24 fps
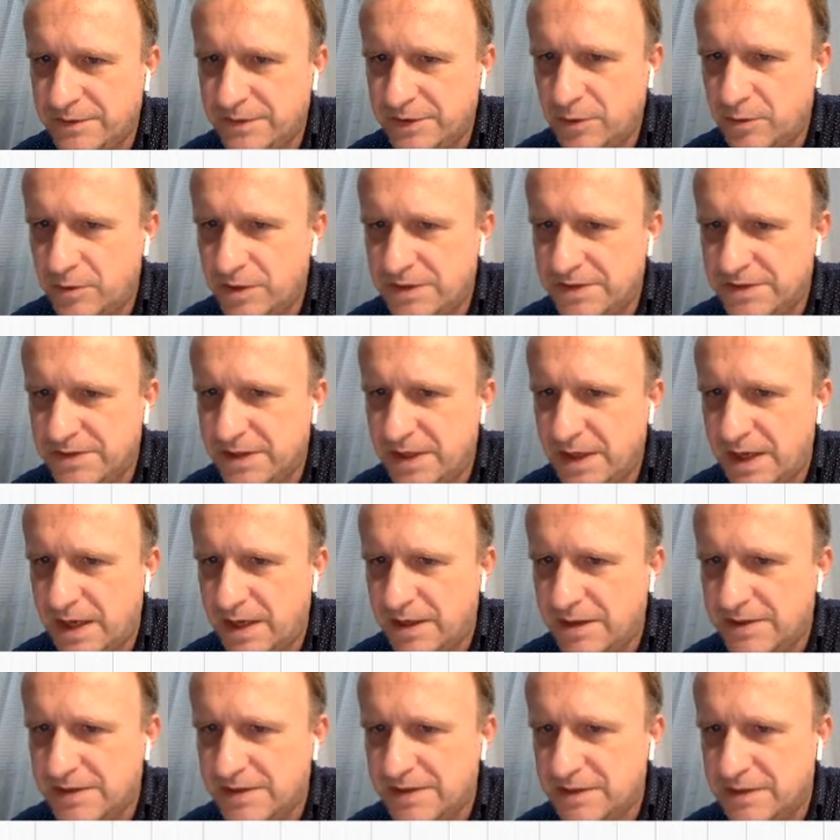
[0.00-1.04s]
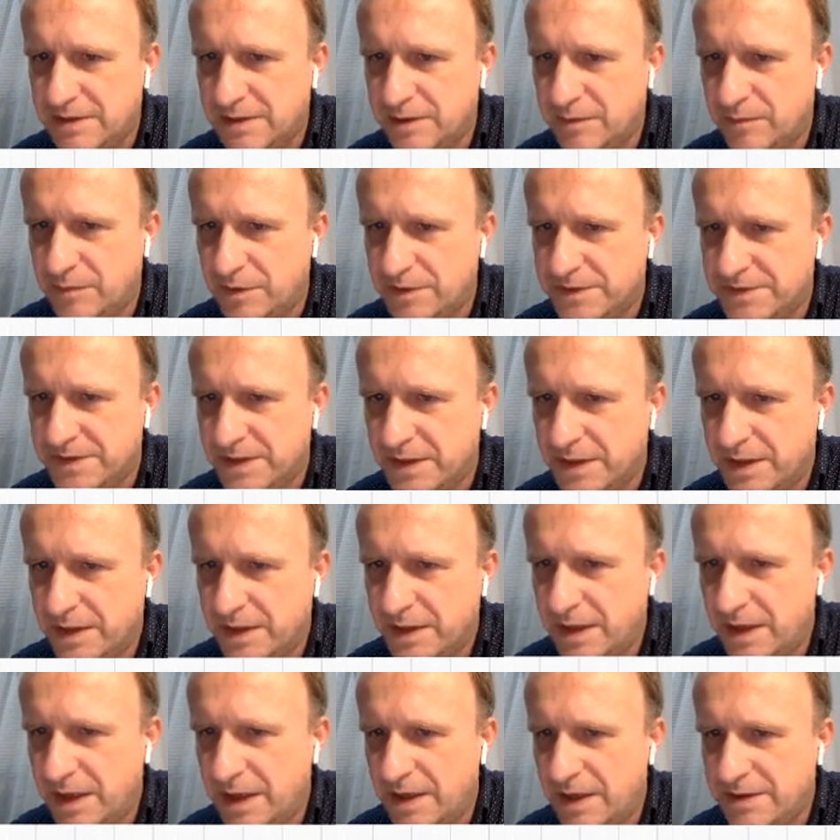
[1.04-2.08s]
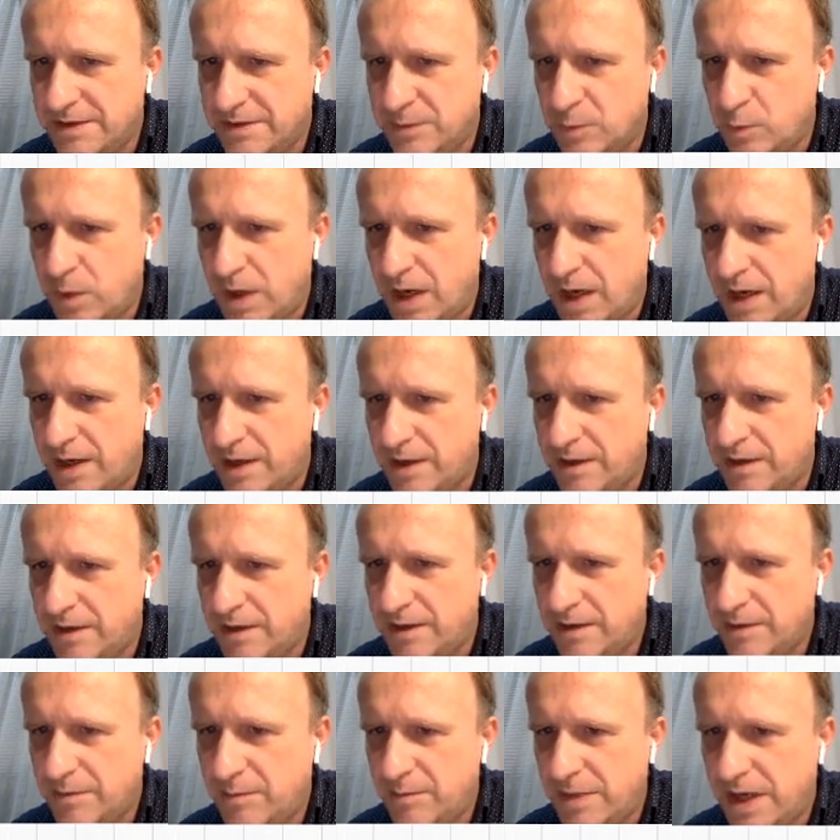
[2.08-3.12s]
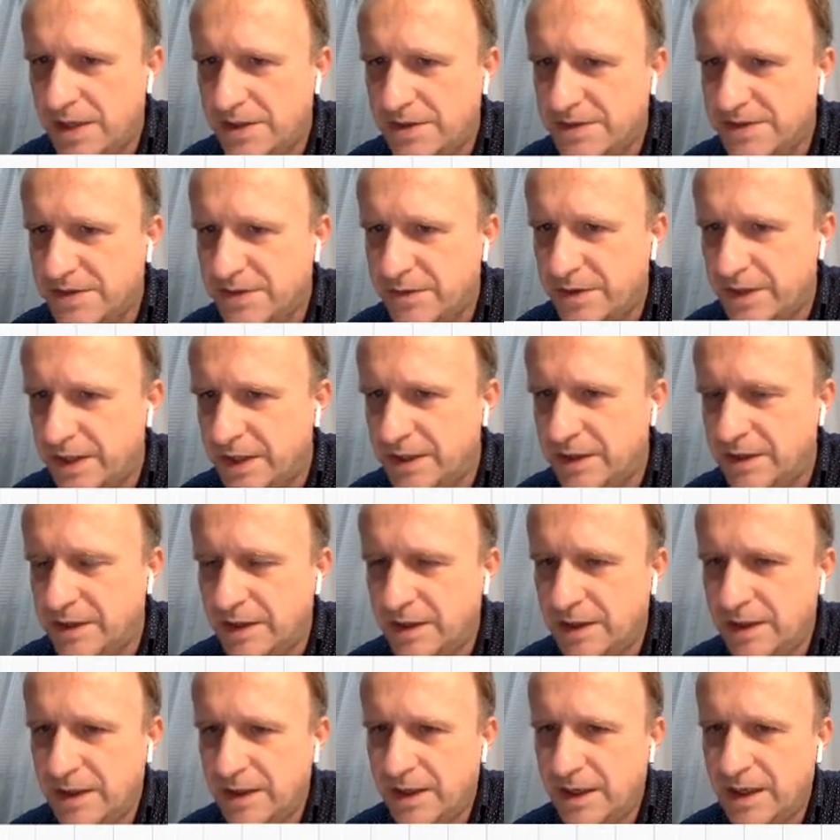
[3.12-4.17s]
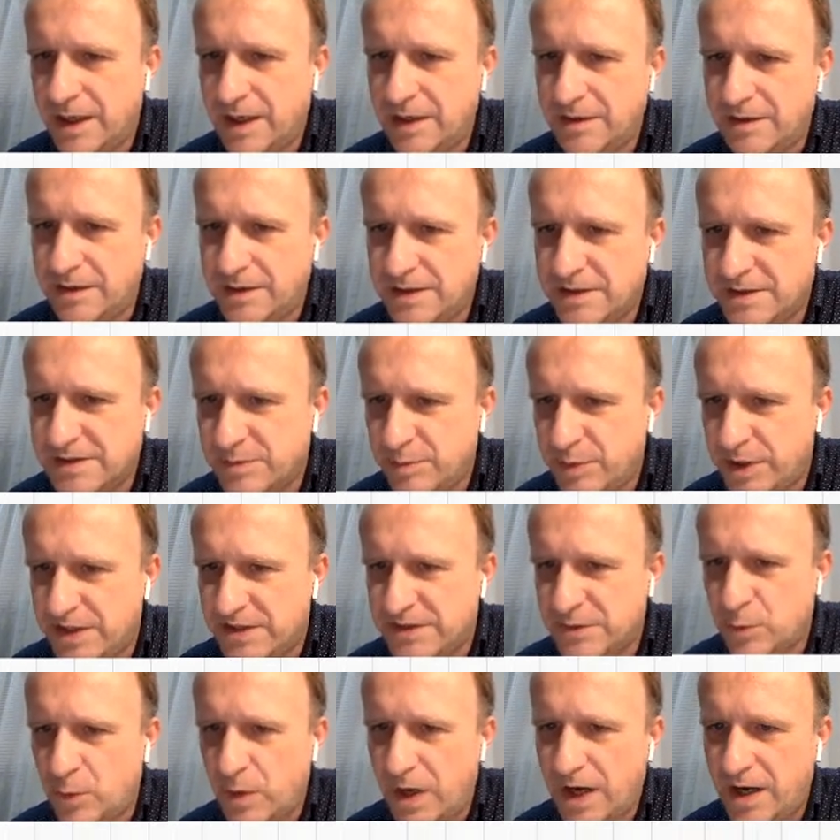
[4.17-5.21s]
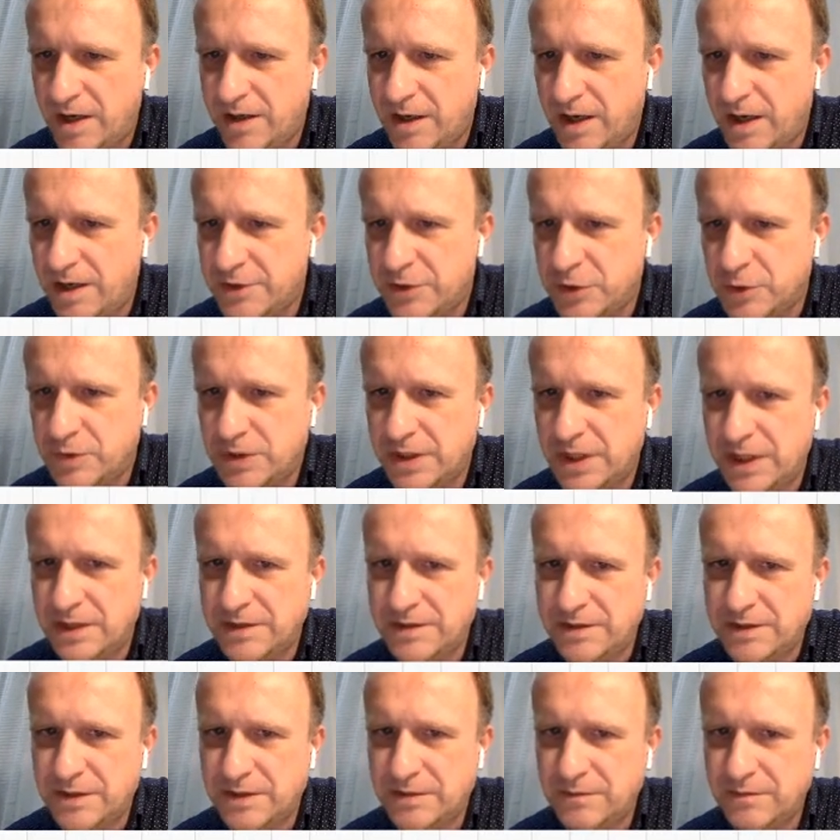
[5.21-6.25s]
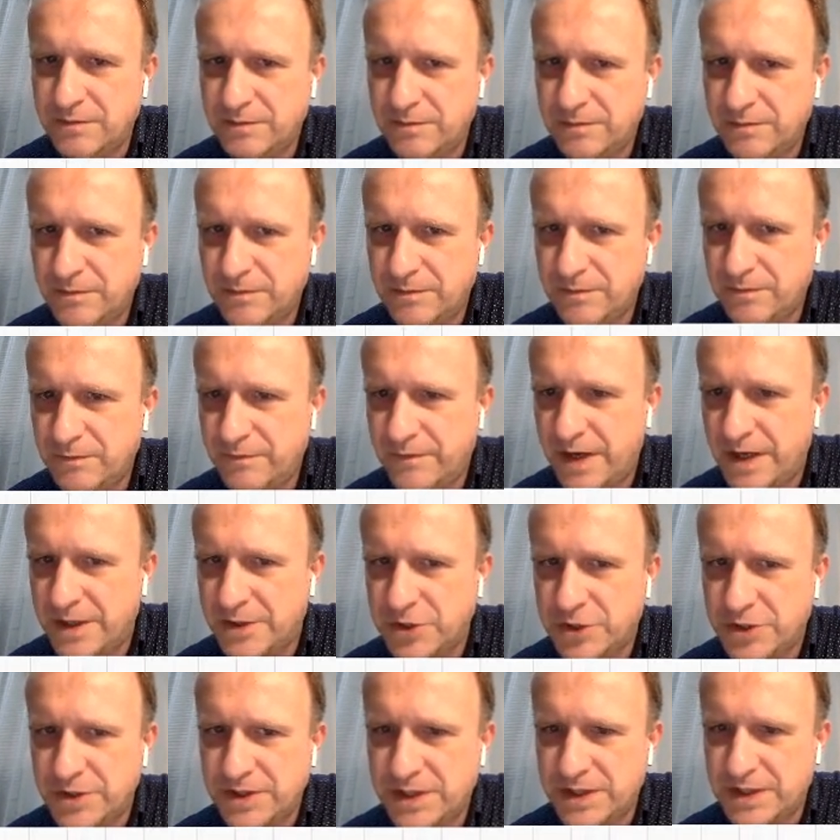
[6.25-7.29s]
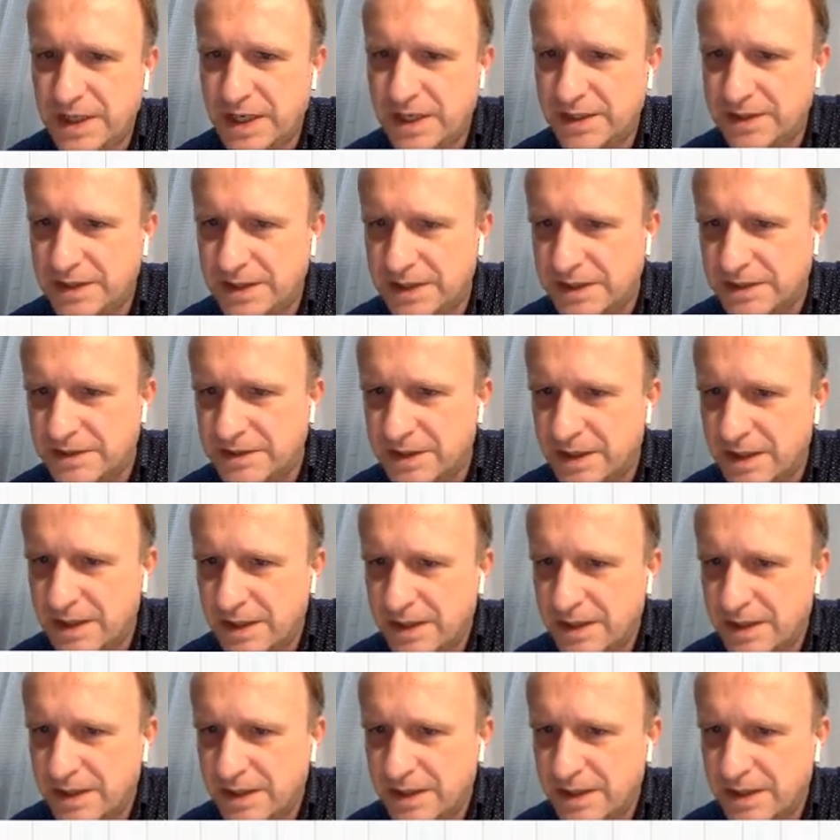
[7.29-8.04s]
so it's x equals 8y minus 3, and express y, I should get the function that I need.